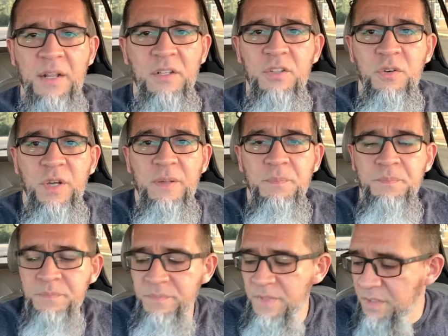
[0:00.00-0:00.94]
can do it.
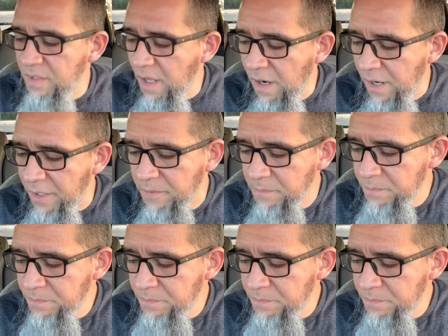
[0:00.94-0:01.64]
It's not hard.